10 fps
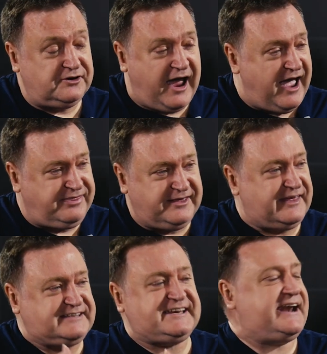I think
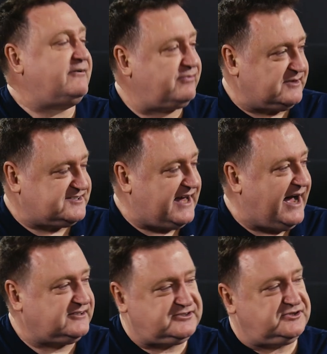they set out from the
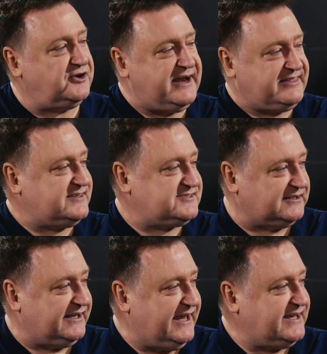start to donate this to
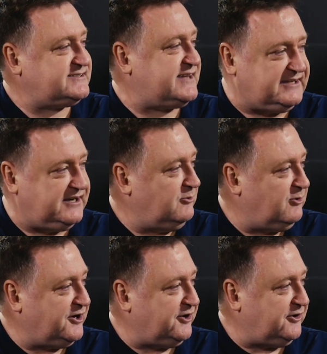Linux. They didn't
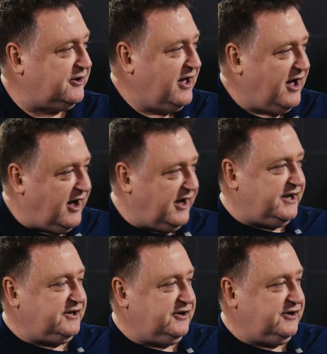want to, I